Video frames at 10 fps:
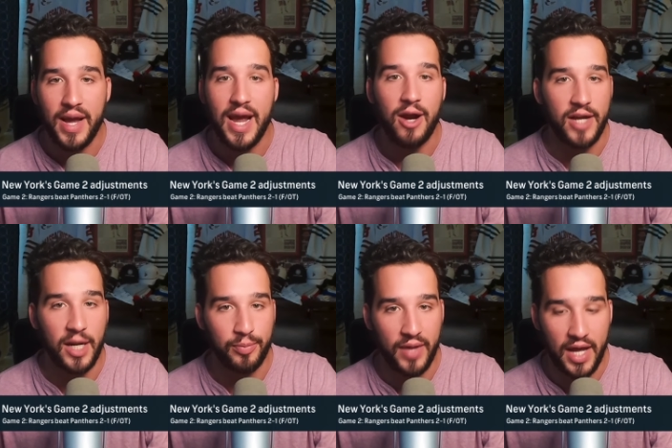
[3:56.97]
by Aaron
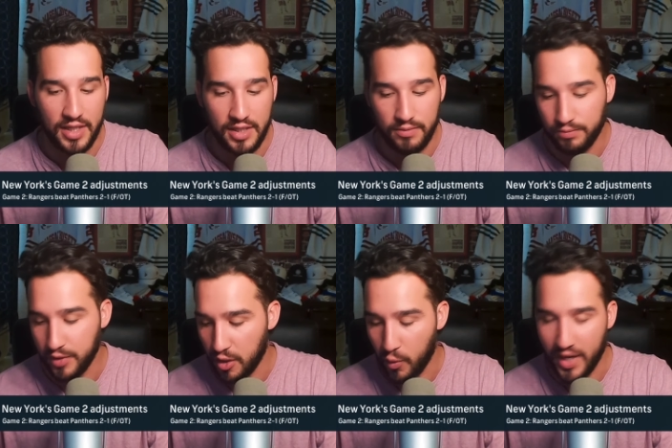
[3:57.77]
Ekblad. He,
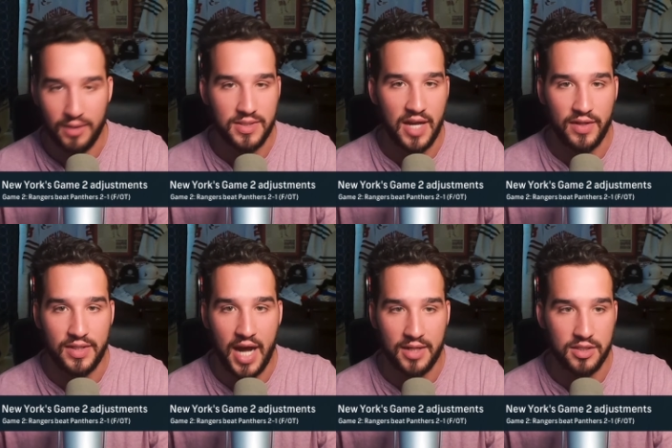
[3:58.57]
you know, went outside the
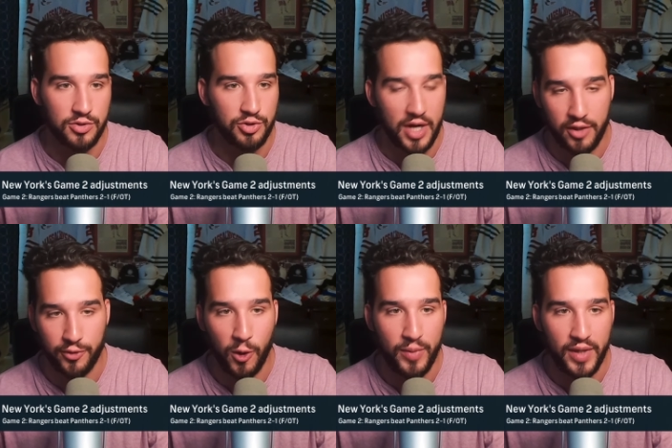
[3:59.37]
dots, tried to
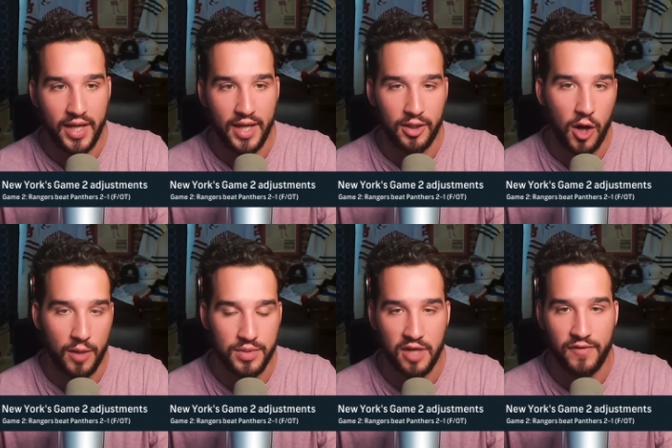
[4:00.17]
throw a big hit,
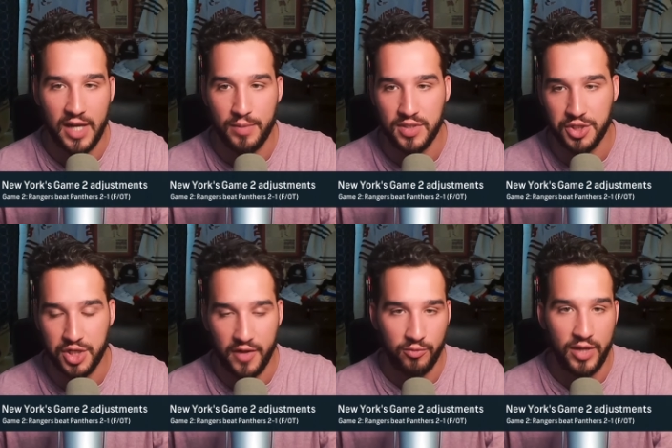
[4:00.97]
caught himself out of
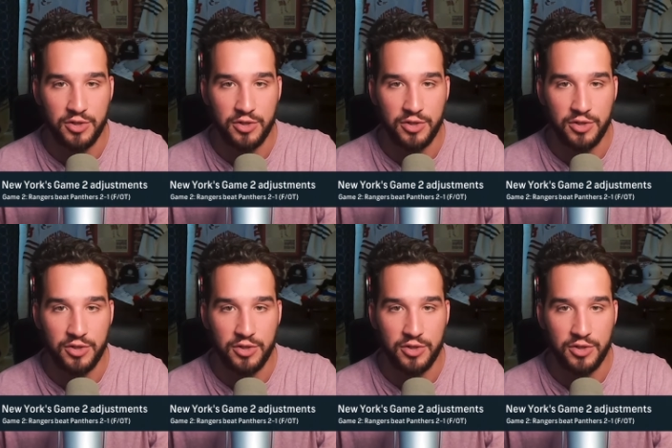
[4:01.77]
position, and the